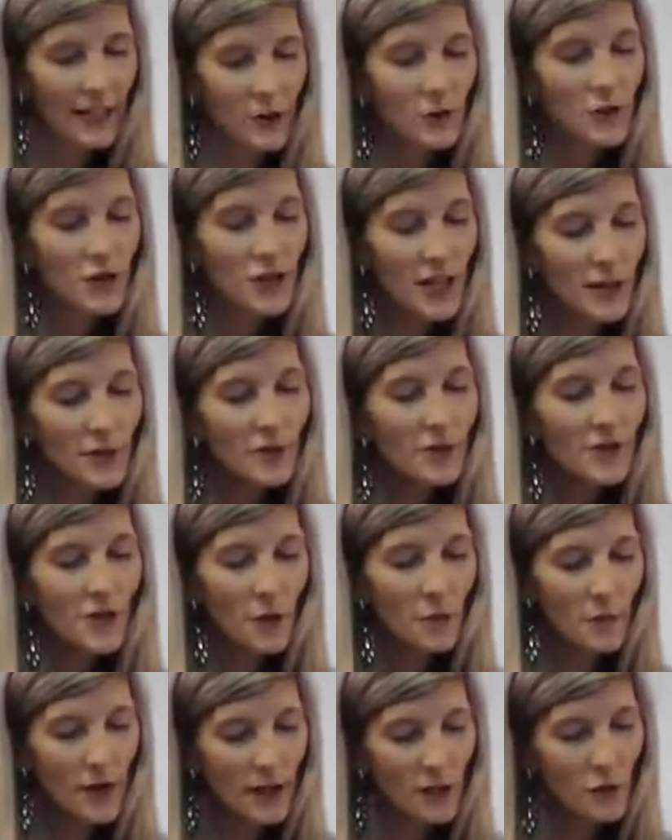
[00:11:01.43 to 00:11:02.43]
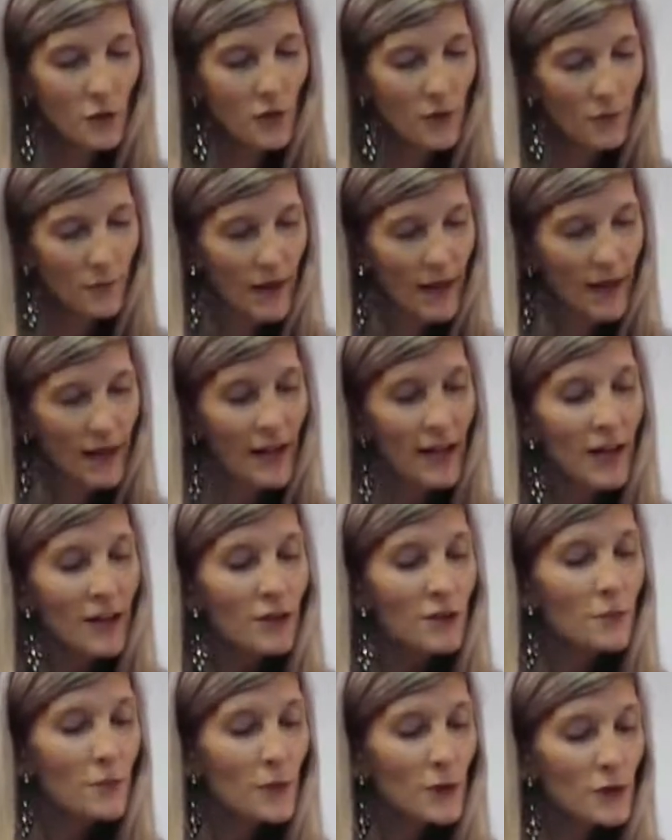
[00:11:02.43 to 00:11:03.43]
who shared so much with me,
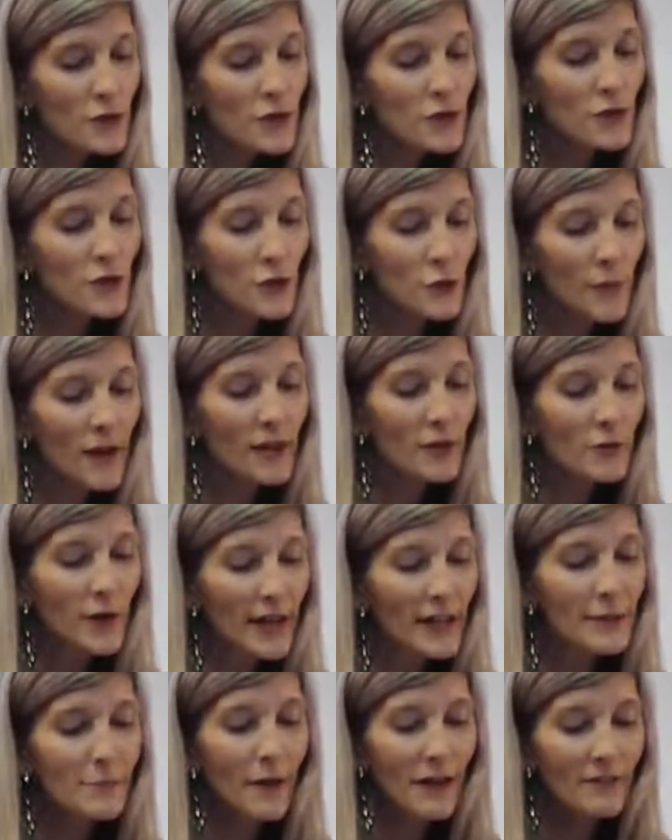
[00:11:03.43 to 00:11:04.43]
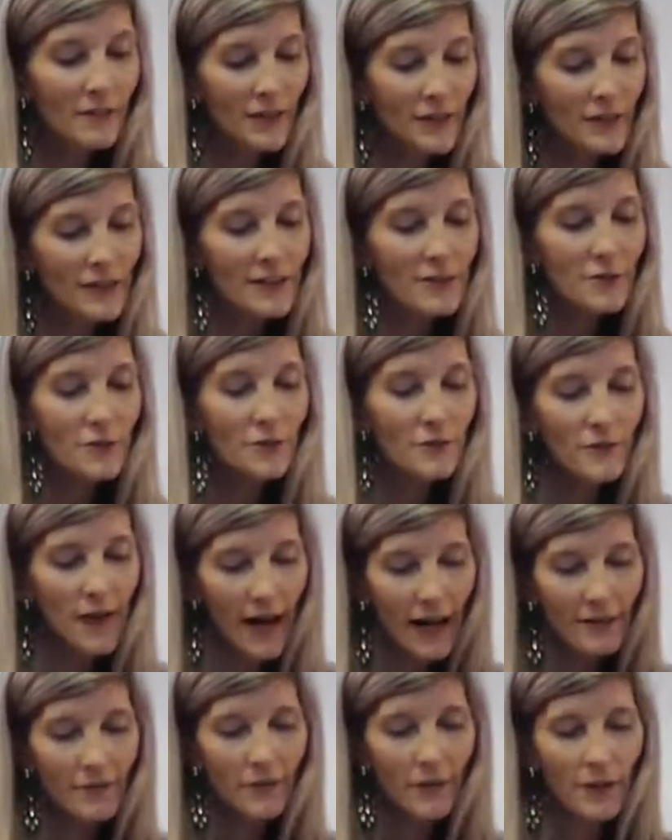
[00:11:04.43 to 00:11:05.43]
the person to whom I credit my very
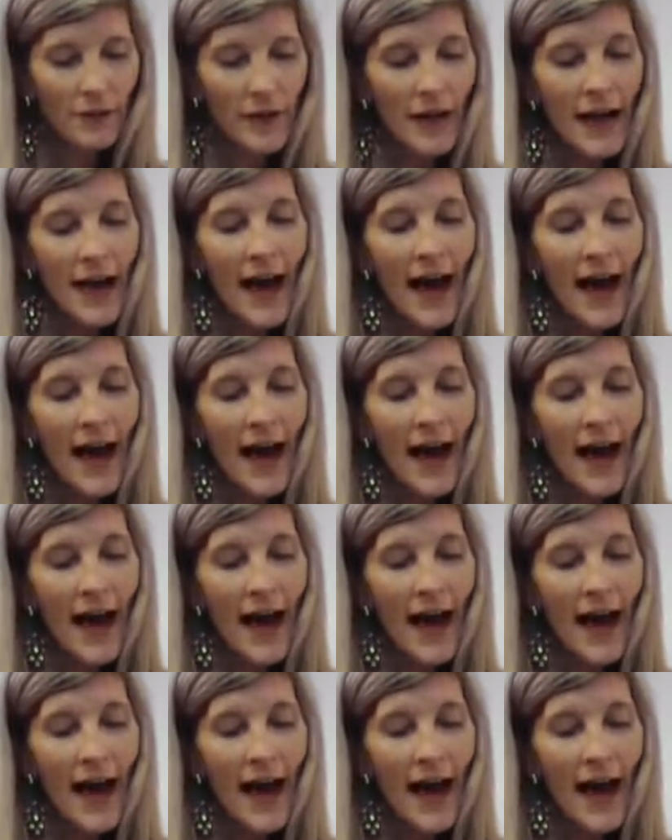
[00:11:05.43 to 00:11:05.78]
survival,